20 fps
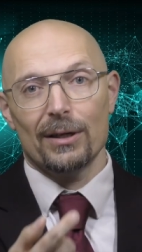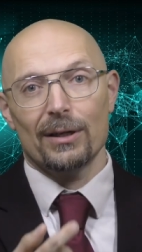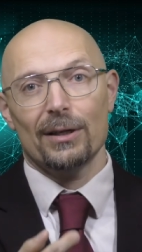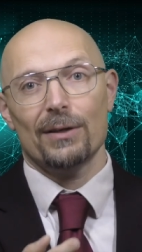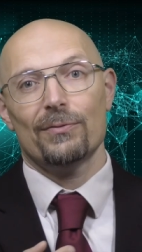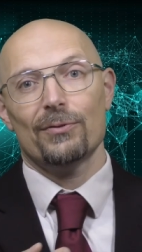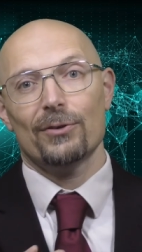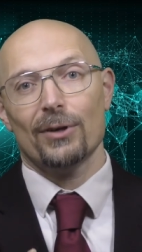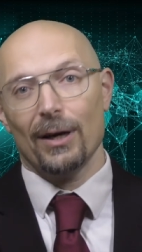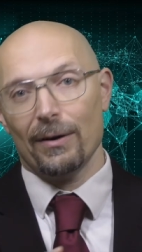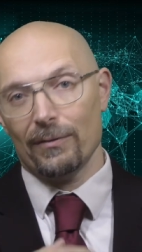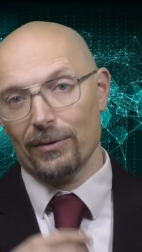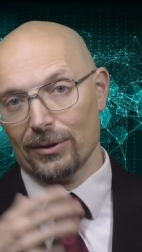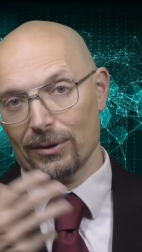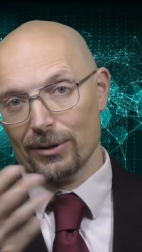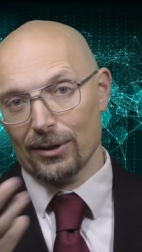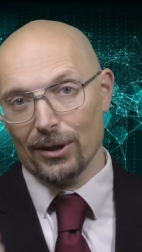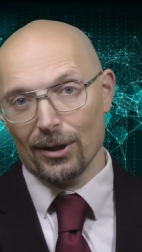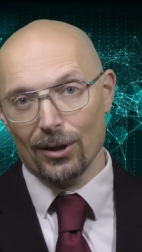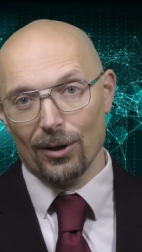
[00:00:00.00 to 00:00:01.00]
if you
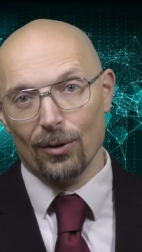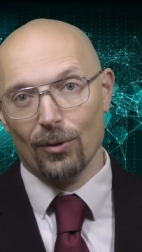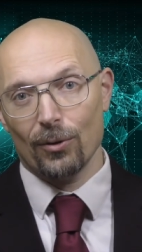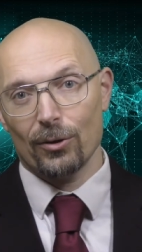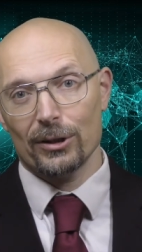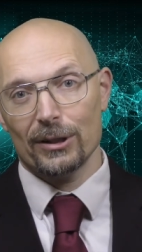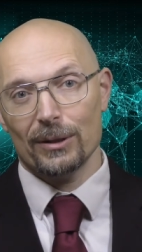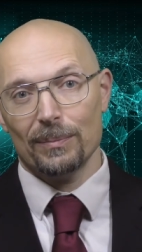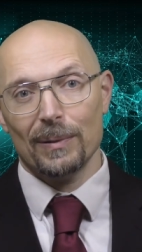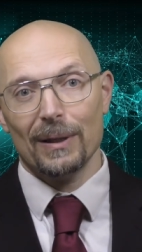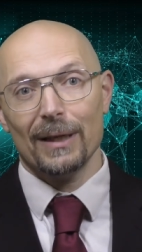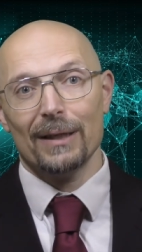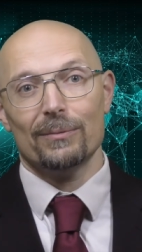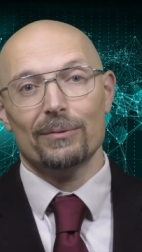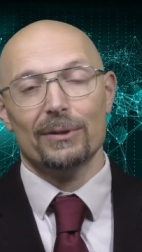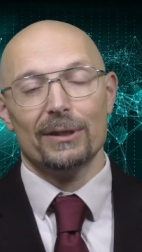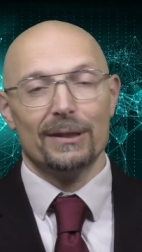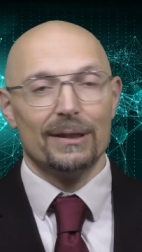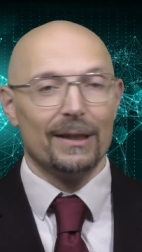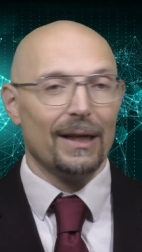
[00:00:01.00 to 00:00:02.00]
haven't already played
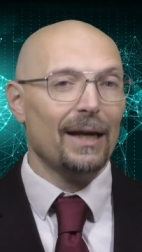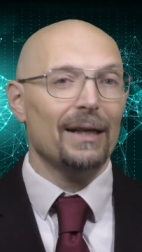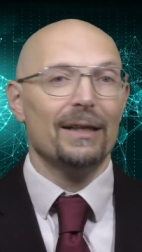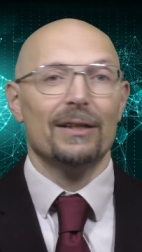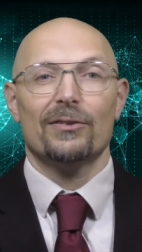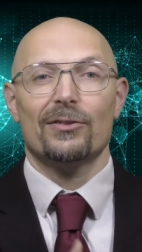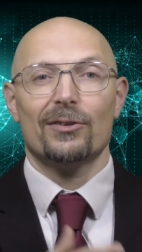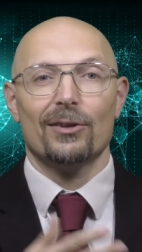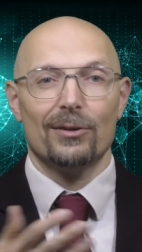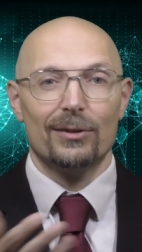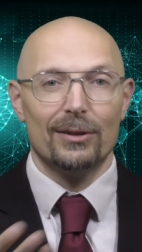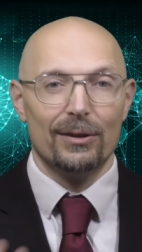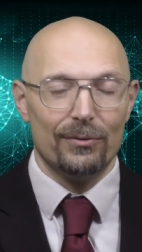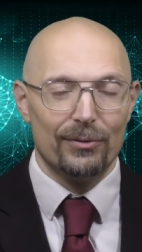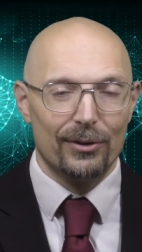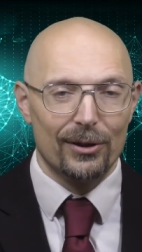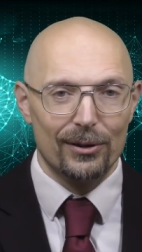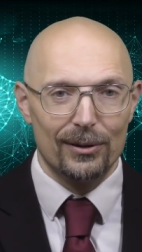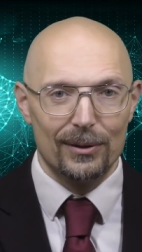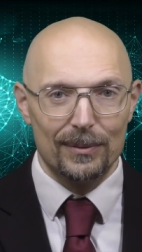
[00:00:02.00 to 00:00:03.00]
with it, and it's not
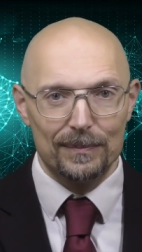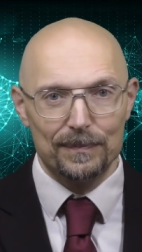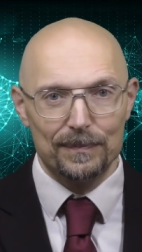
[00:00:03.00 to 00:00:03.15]
difficult